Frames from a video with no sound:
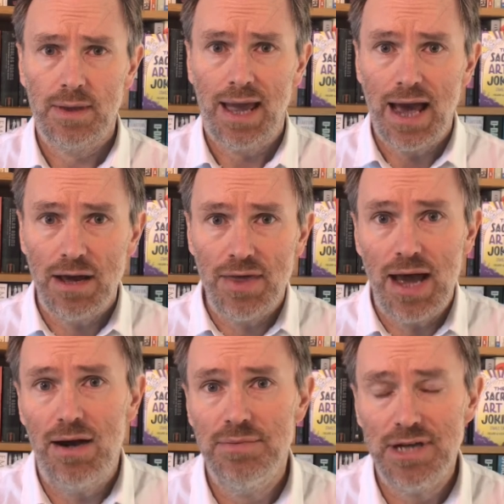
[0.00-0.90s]
Hello there,
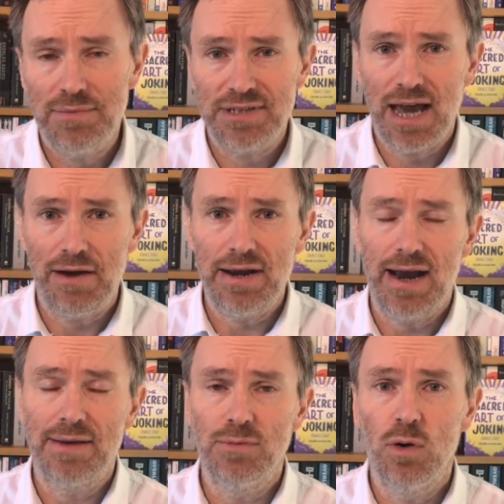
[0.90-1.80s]
I'm James Cary and
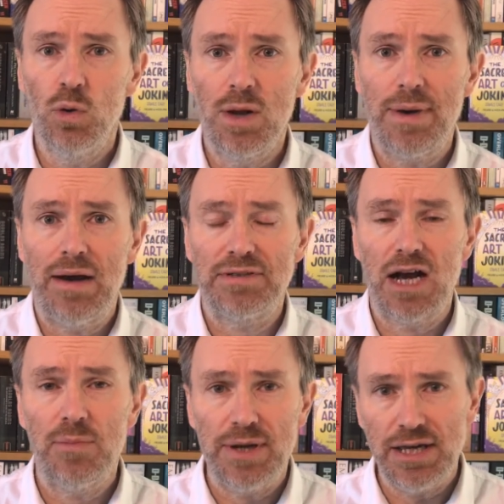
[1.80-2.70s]
I'm all about
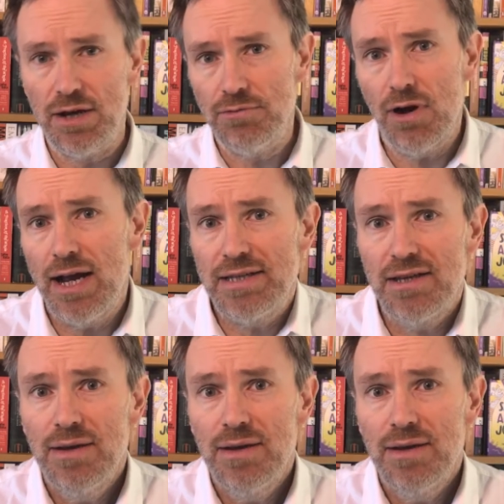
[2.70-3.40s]
helping you write